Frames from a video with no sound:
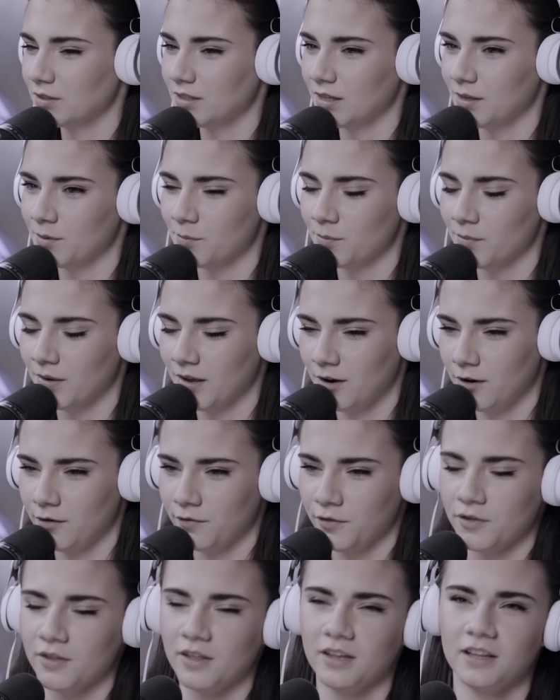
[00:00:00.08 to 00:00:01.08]
was a
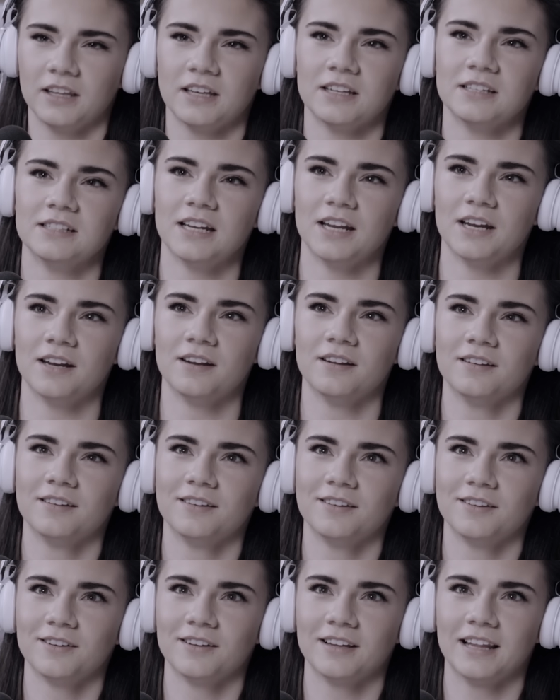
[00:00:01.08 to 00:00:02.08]
interview that Lia did
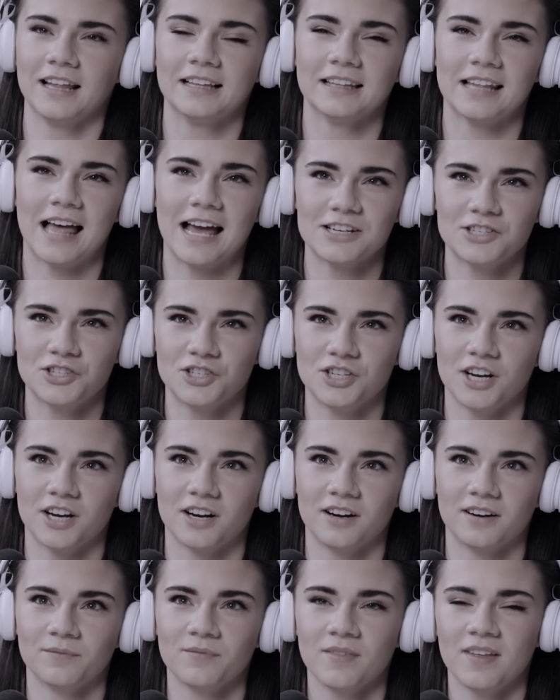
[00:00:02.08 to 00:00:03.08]
like last
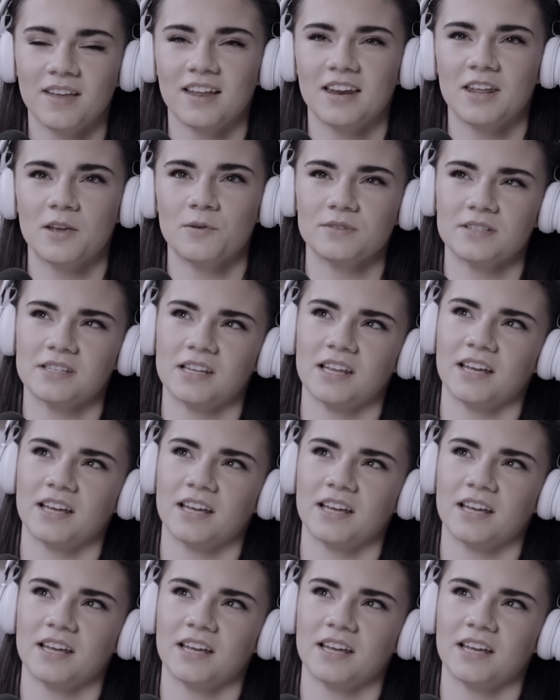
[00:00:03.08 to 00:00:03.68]
year. He was